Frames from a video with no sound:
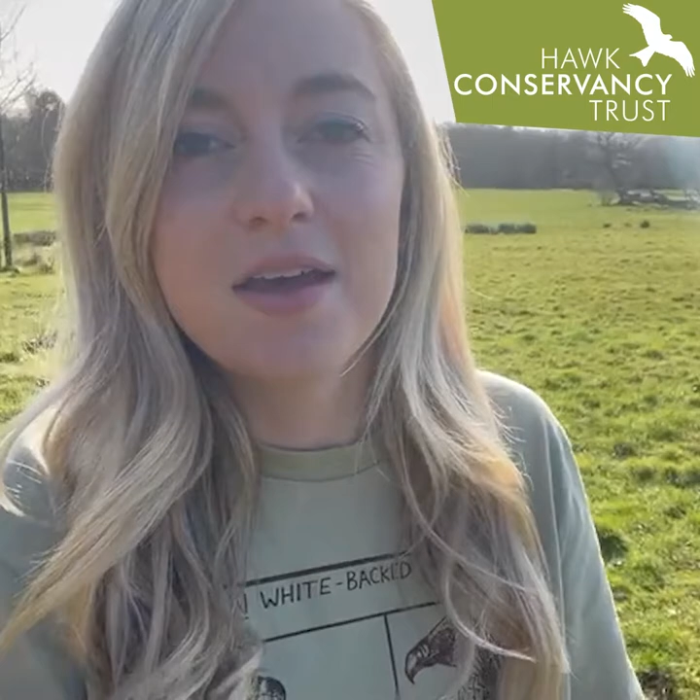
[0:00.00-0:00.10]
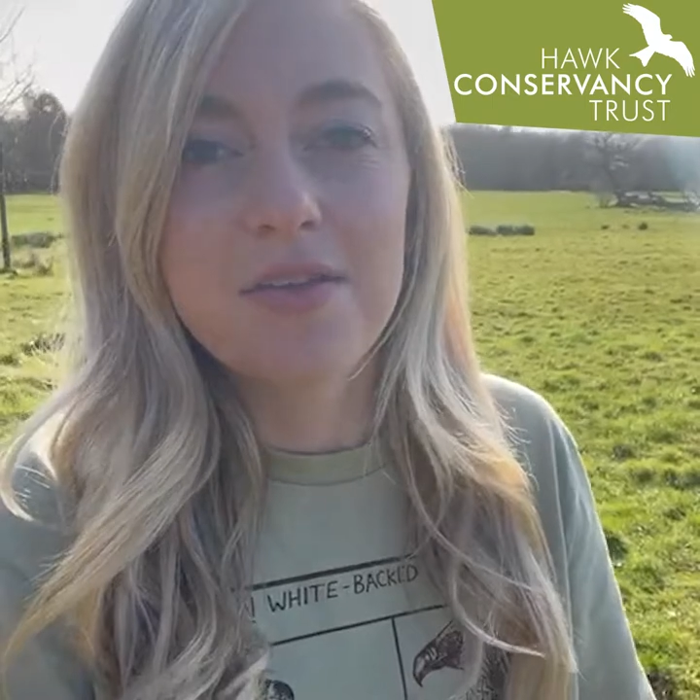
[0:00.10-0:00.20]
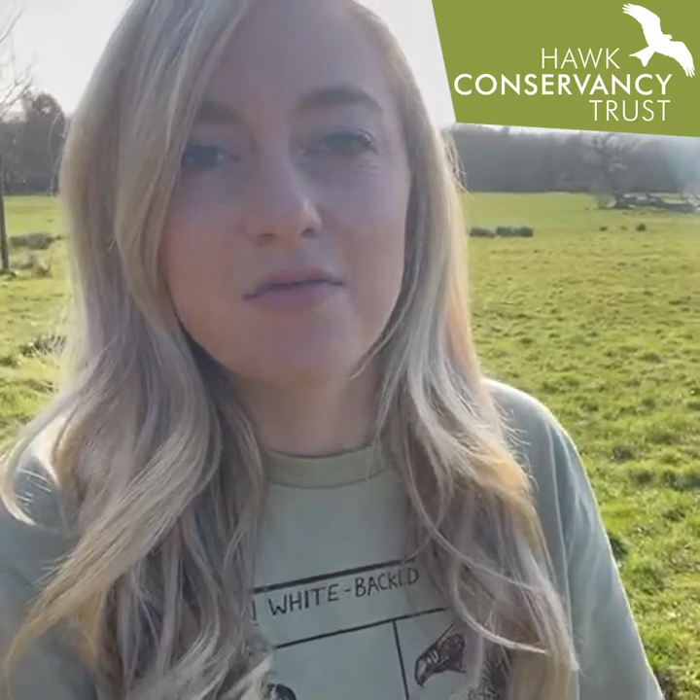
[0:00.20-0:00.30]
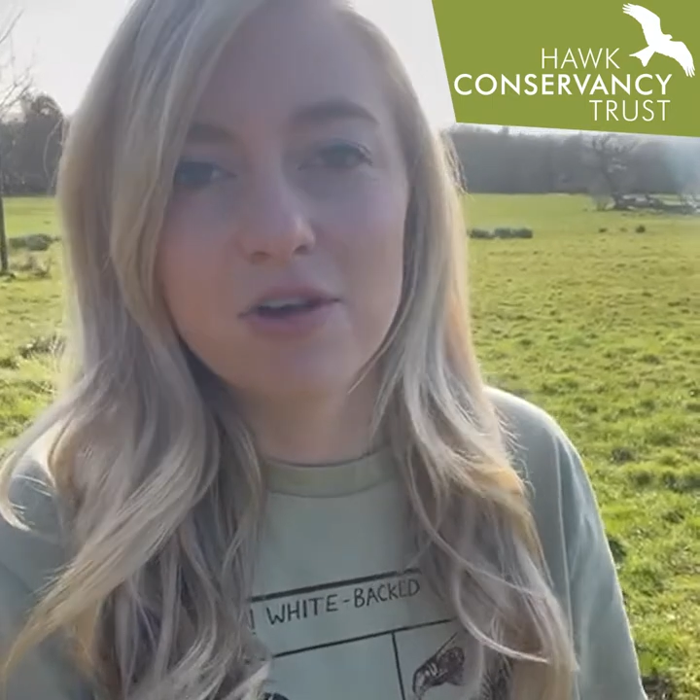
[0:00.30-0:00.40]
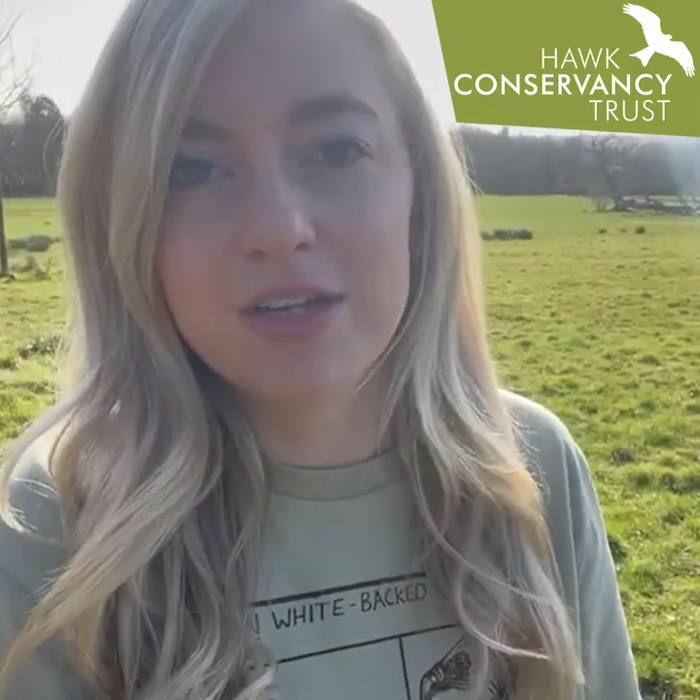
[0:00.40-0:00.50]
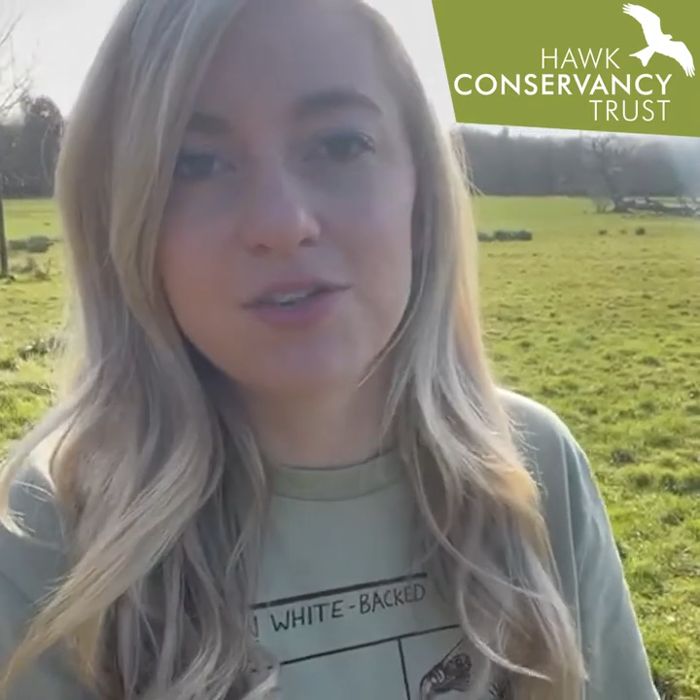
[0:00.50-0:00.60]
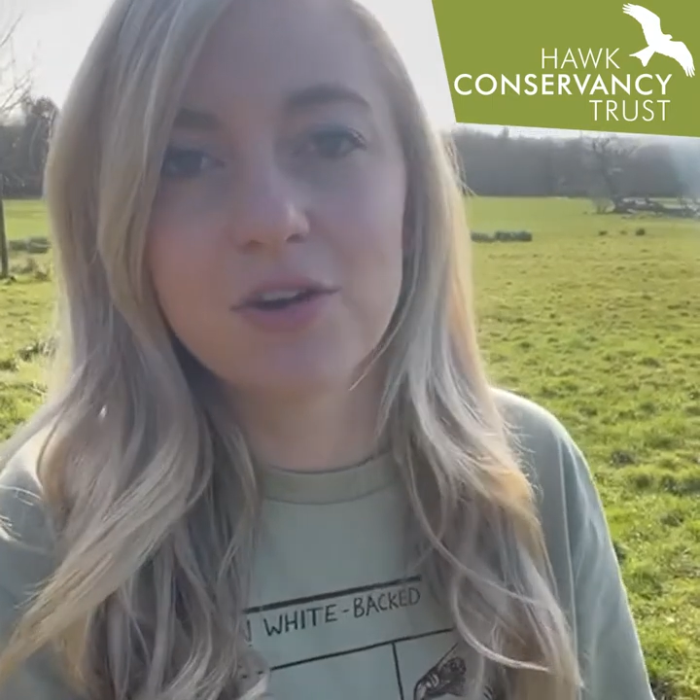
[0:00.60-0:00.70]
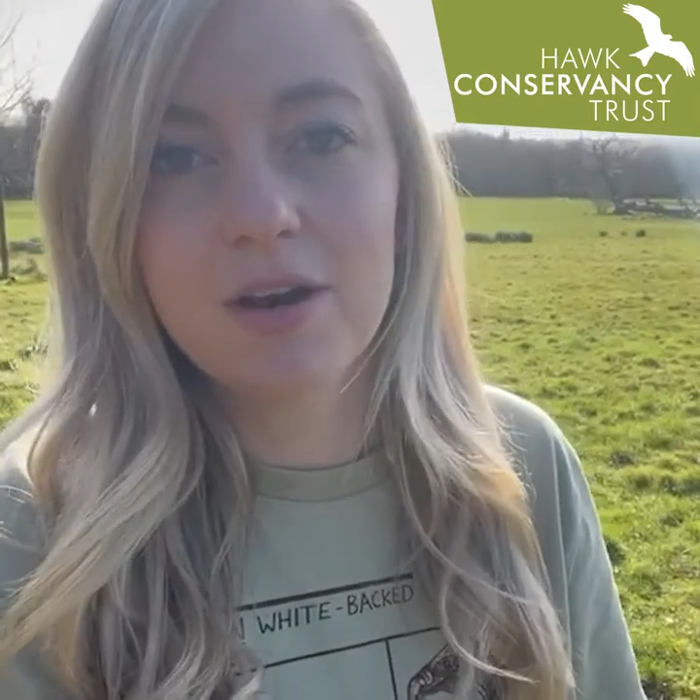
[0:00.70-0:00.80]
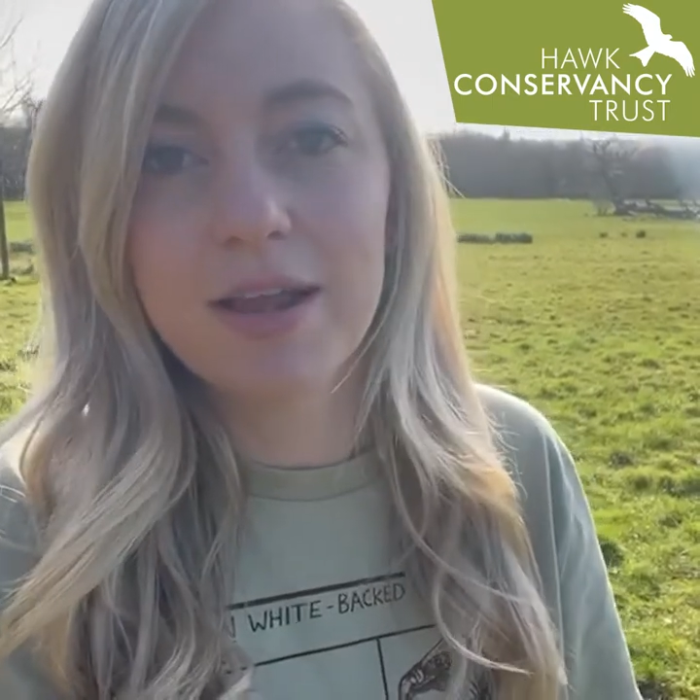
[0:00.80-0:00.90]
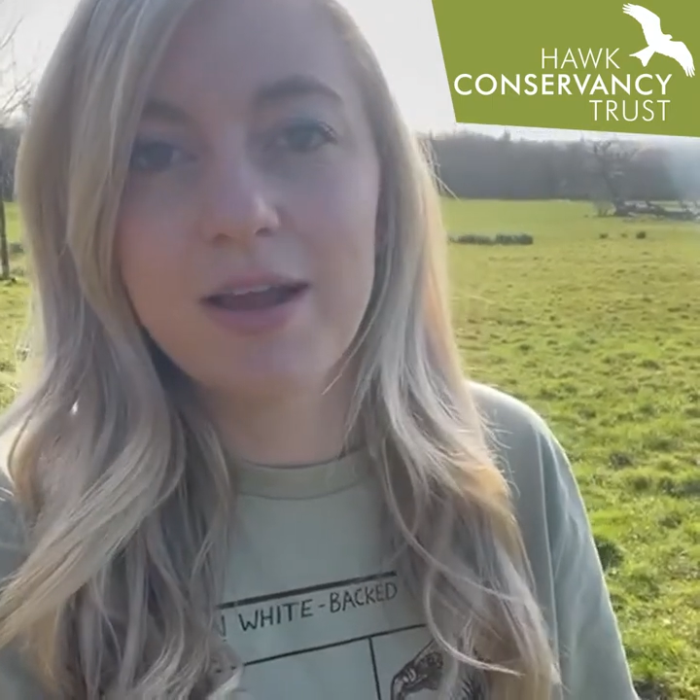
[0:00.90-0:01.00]
They're really
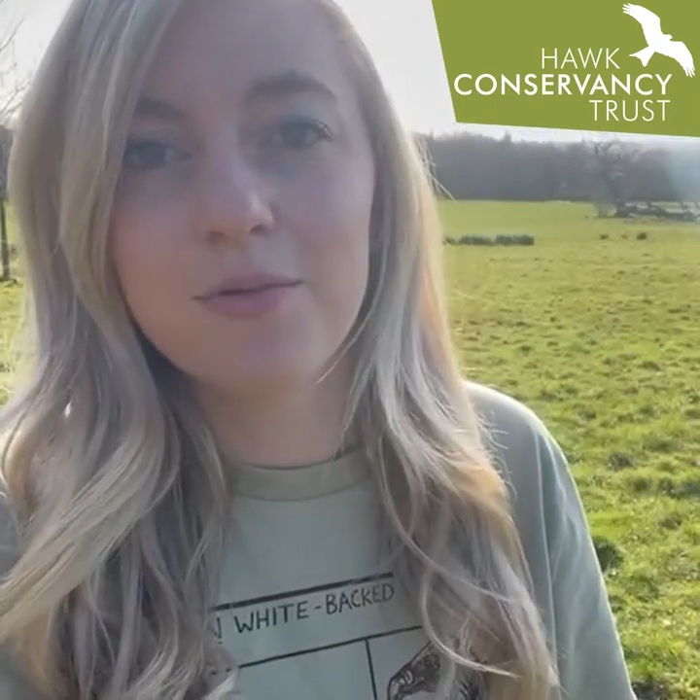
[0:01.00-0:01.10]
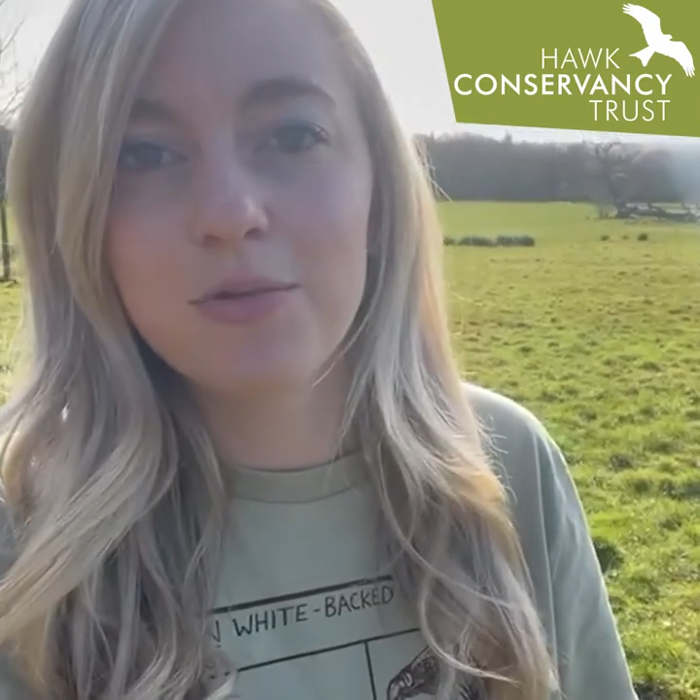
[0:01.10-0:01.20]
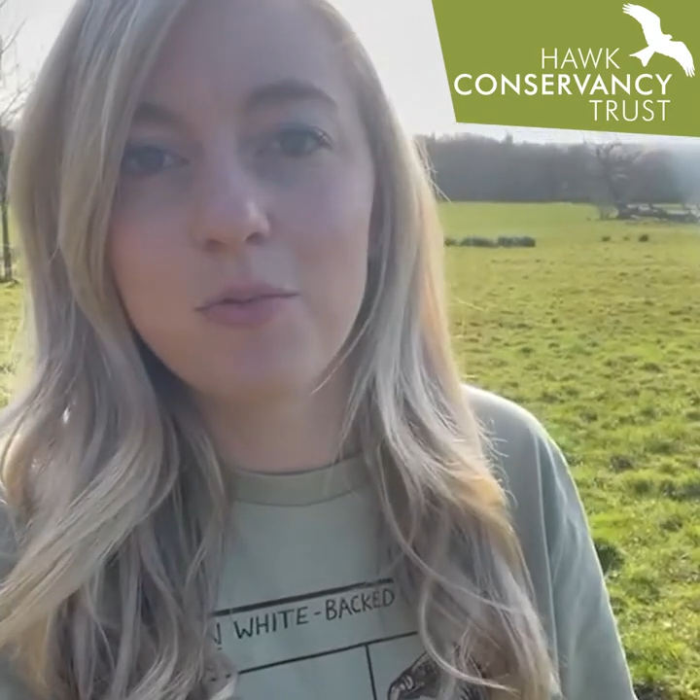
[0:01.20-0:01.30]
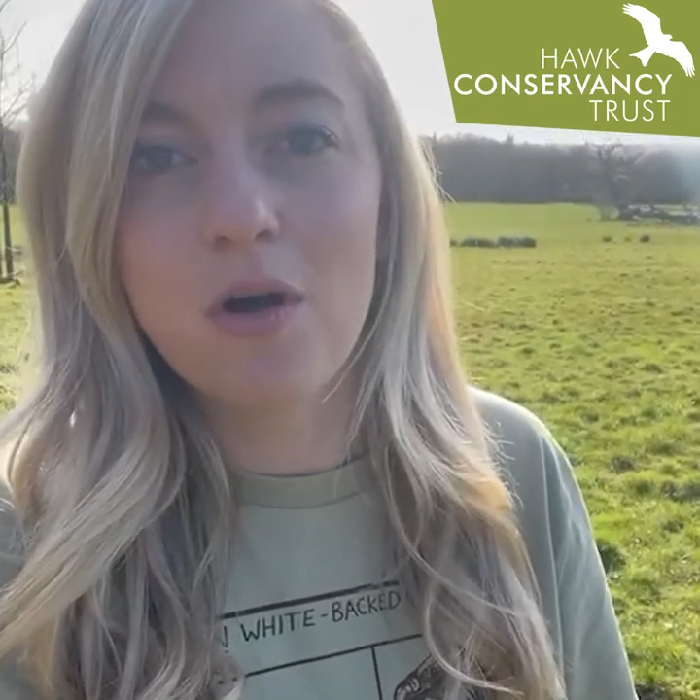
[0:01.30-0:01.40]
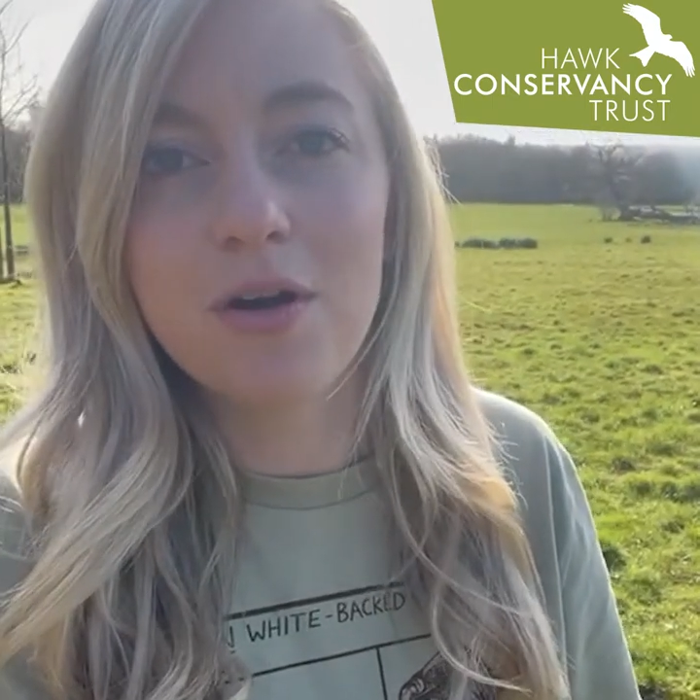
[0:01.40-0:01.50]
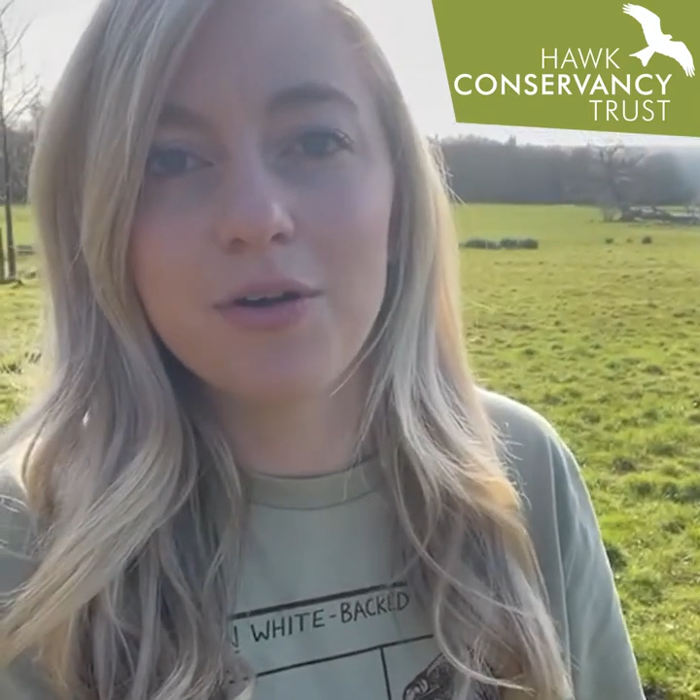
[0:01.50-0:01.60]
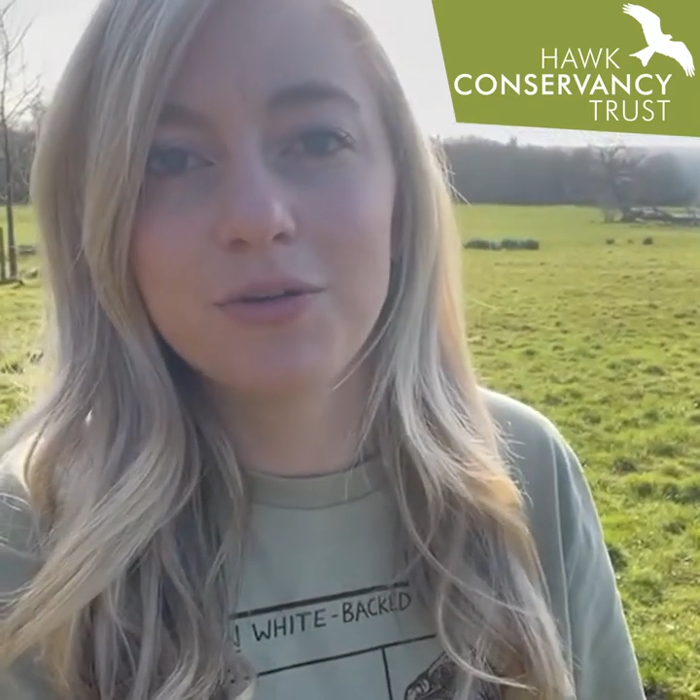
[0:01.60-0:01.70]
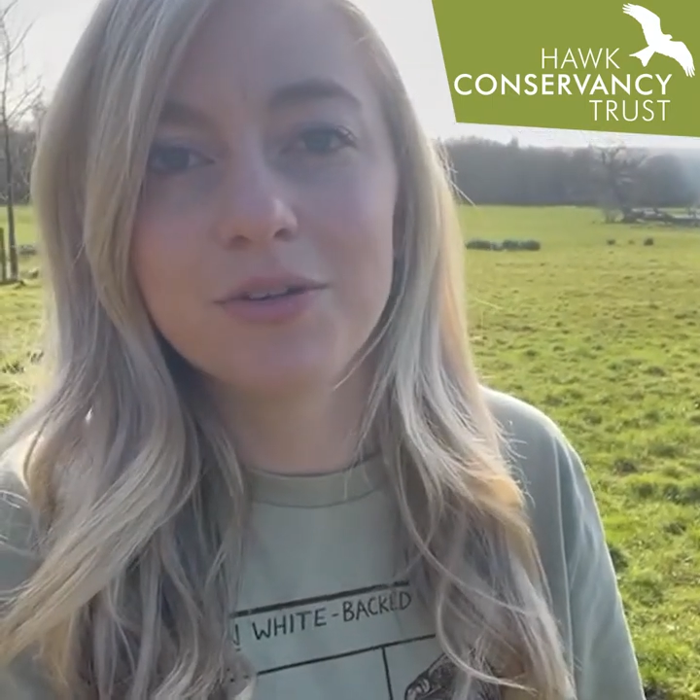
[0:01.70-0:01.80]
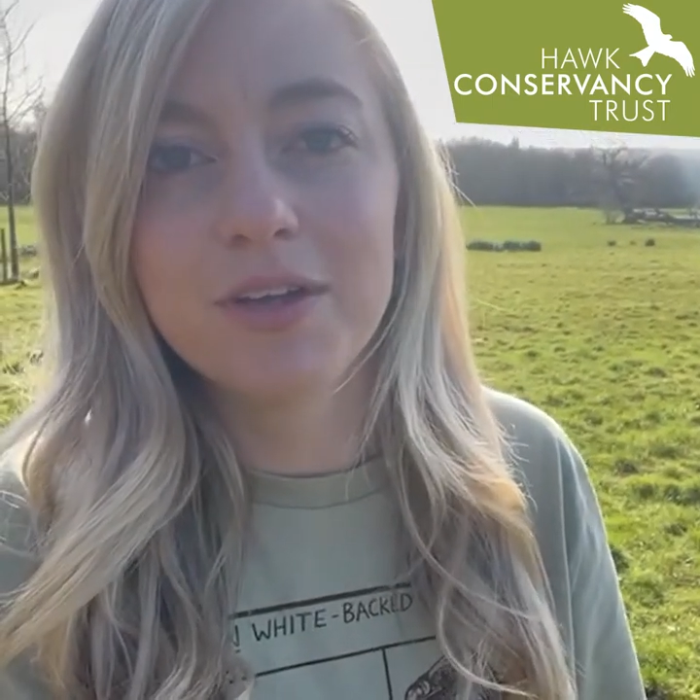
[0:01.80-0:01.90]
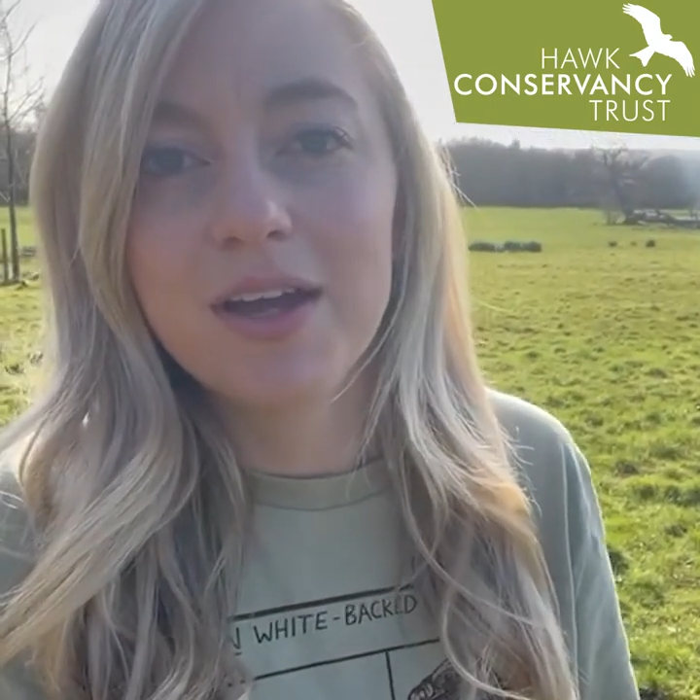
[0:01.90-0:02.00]
struggling out in the
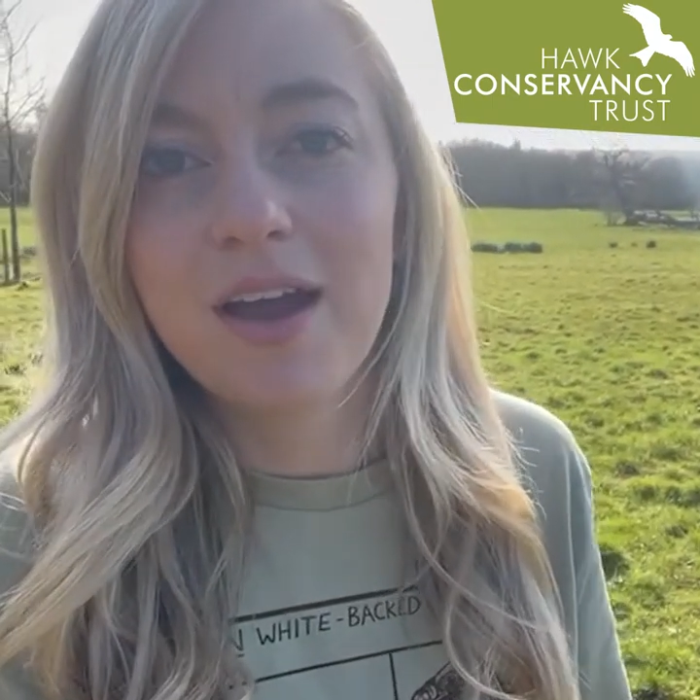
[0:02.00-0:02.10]
wild.